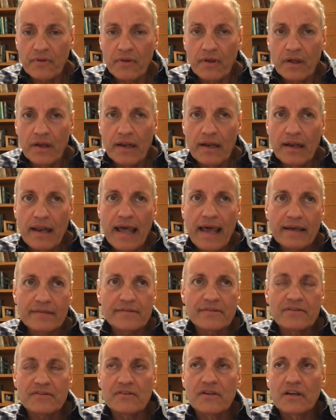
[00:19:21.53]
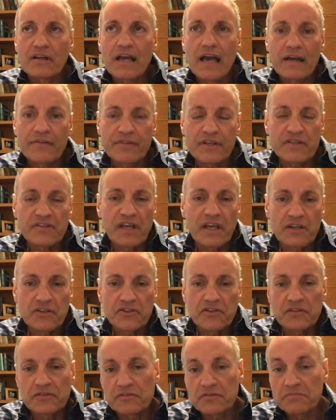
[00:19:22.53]
less
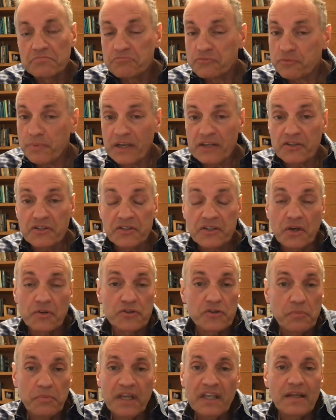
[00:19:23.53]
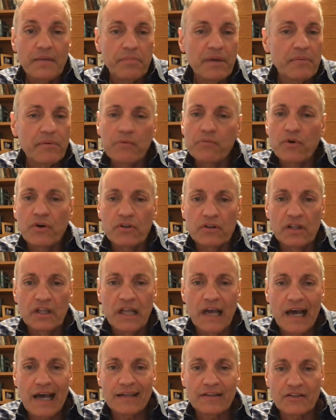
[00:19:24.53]
conversations, especially on social media. People were
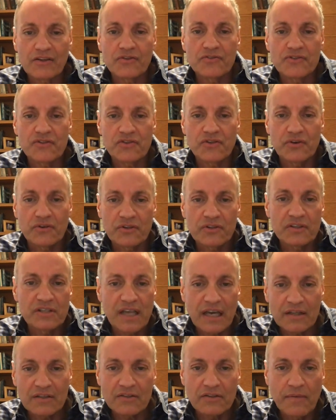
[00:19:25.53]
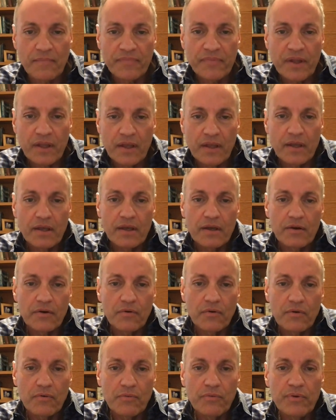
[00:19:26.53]
not concerned yet.
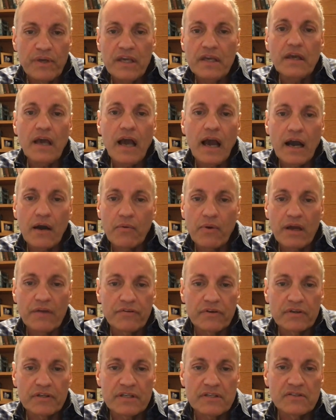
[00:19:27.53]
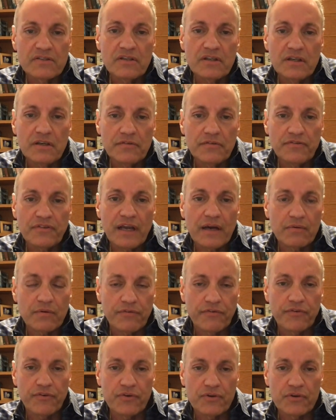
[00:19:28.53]
We, however, received our
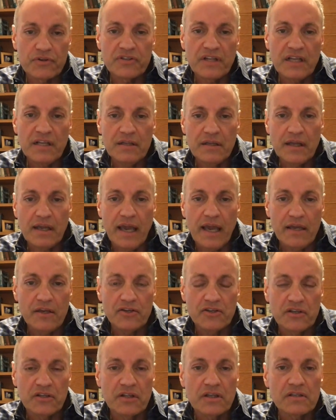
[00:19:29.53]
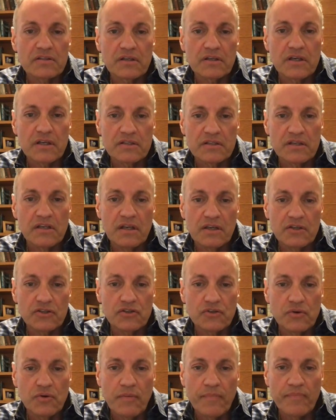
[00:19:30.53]
first indication that there is an
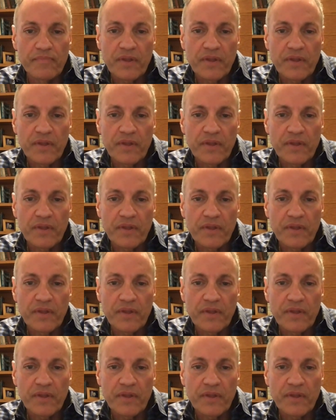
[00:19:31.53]
issue